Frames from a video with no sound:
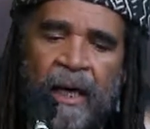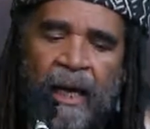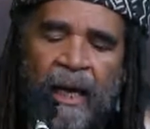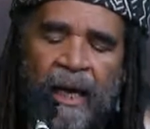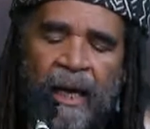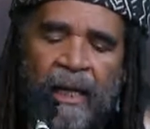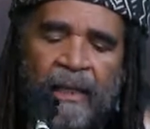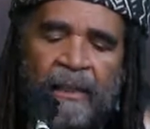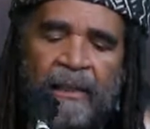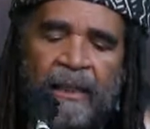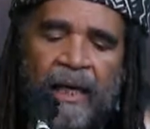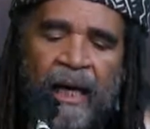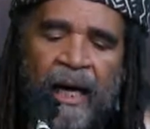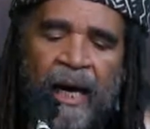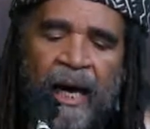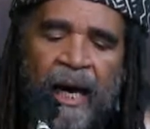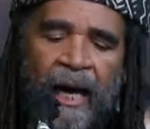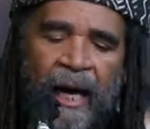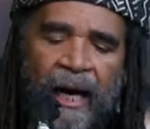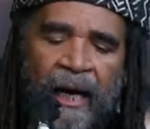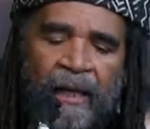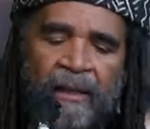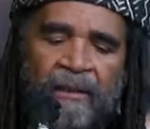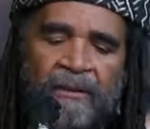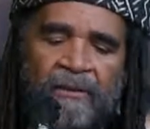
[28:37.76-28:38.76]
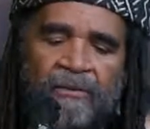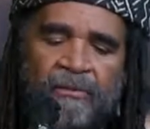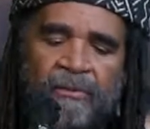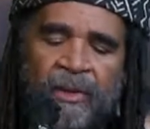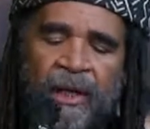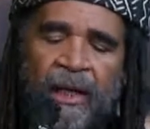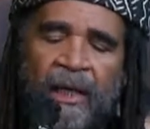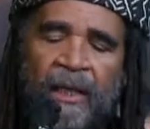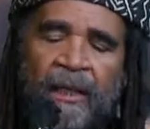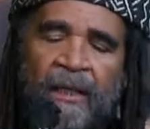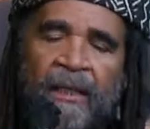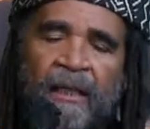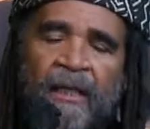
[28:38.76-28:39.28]
had the highest
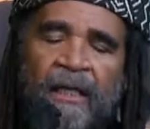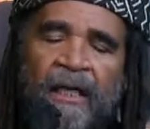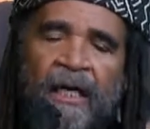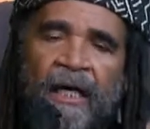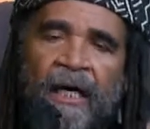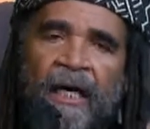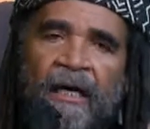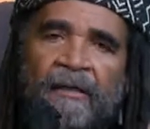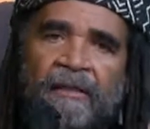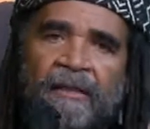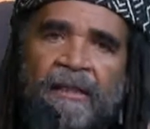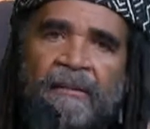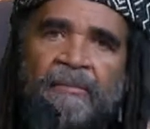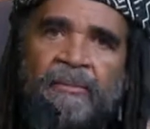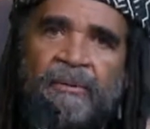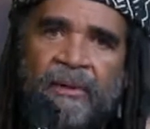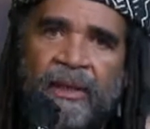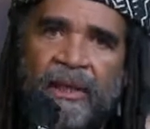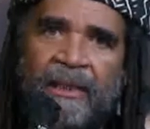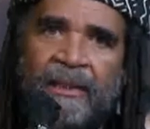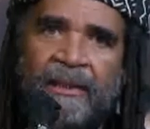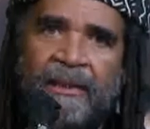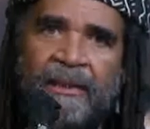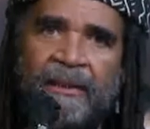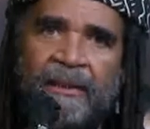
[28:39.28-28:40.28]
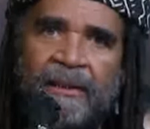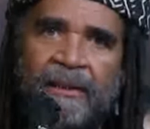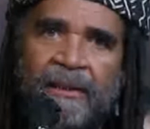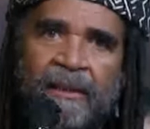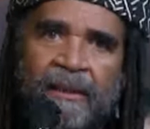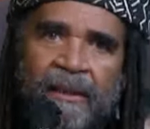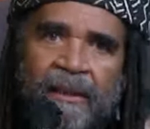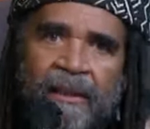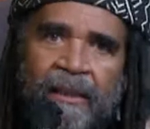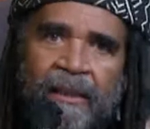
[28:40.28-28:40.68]
rate of depression.